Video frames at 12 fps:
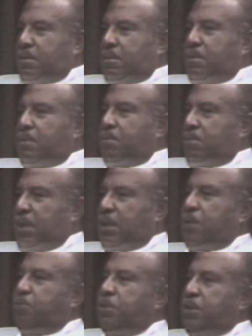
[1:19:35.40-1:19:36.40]
make
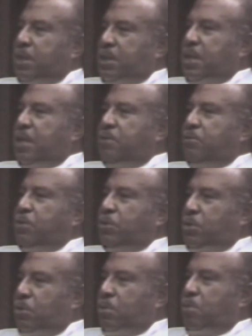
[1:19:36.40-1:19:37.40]
this presentation to the
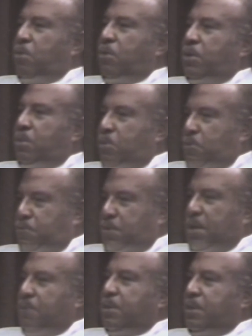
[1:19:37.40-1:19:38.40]
school board to move
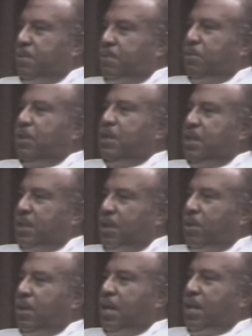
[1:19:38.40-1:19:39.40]
forward with
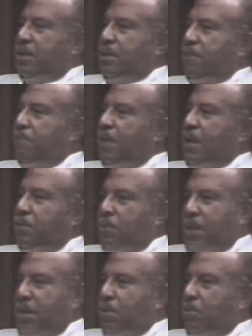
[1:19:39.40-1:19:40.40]
desegregation. In fact,
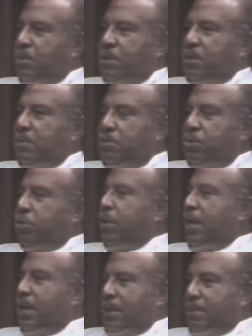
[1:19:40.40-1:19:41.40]
Waco was
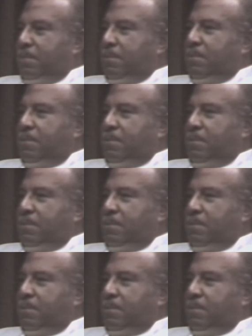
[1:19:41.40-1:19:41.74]
trailing